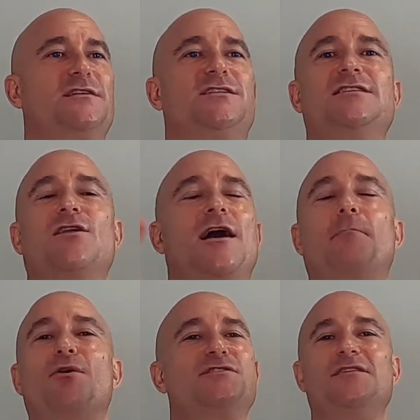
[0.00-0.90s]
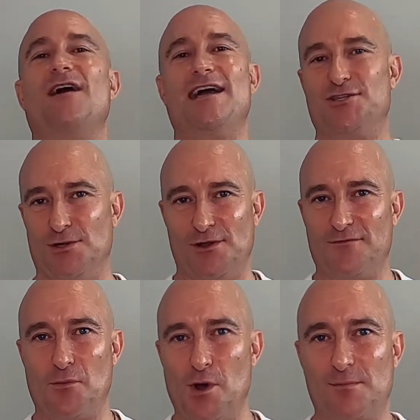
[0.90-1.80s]
She's like a positive angel
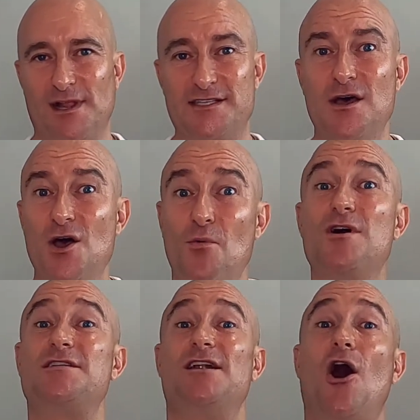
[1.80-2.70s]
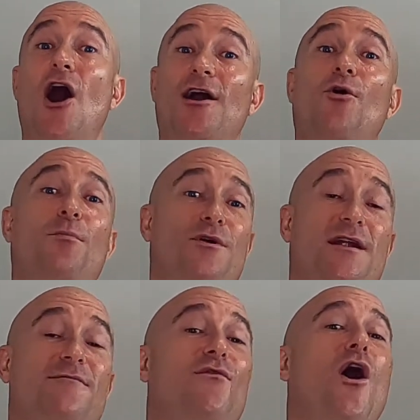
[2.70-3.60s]
of the workplace, works in a high corporate
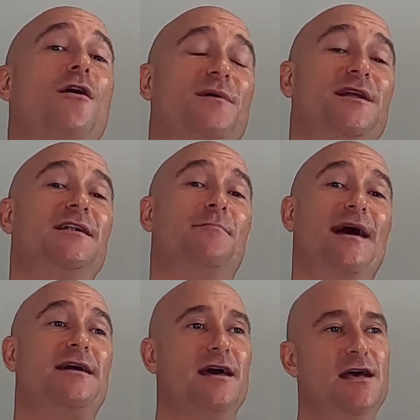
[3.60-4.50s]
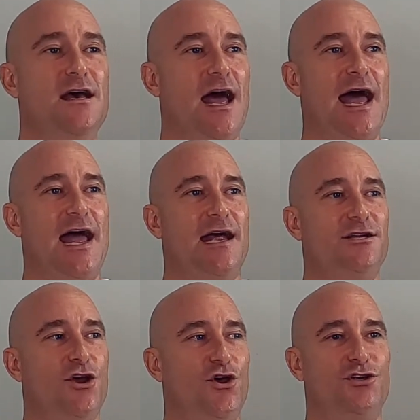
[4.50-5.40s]
environment in a bank,
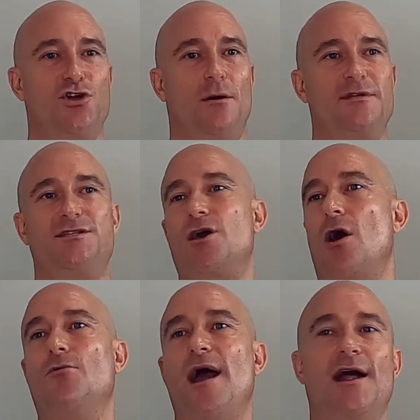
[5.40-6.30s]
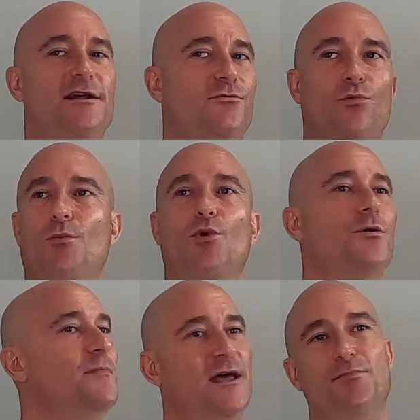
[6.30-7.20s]
and her job is to go around and
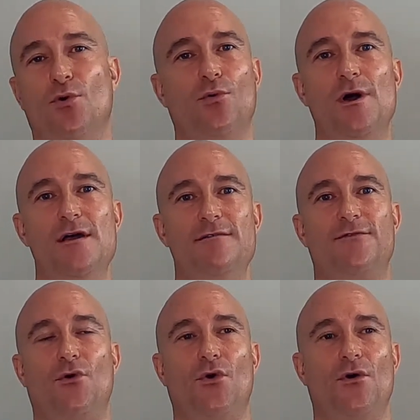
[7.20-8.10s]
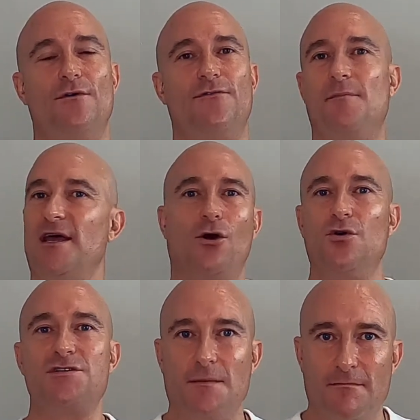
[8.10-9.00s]
reward people for being
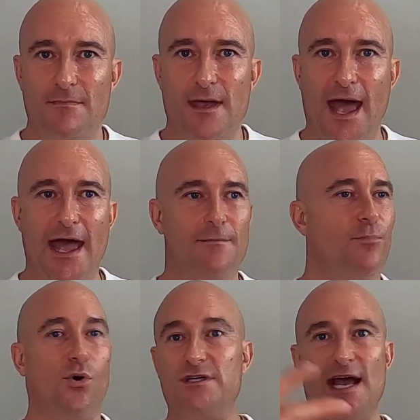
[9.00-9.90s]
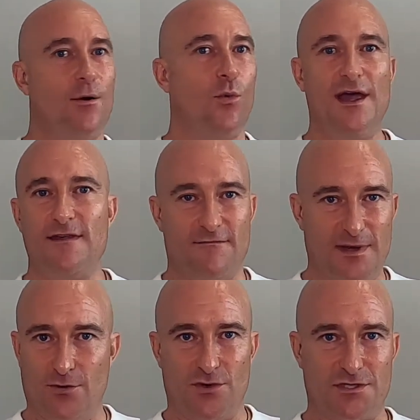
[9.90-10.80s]
awesome and point out where they've
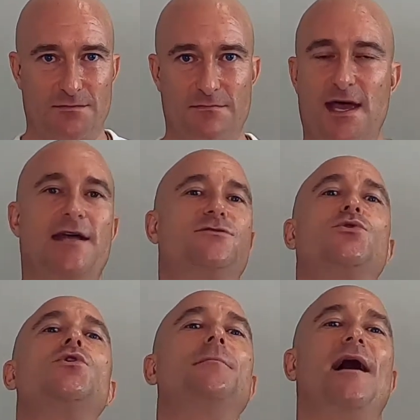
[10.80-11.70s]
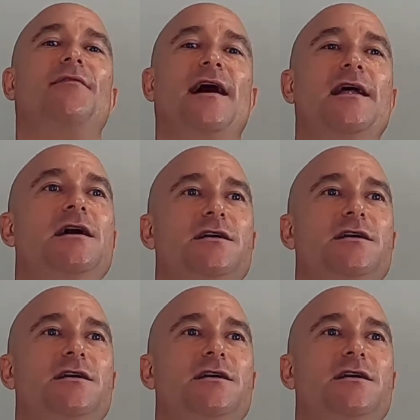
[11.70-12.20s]
been awesome and talk about that.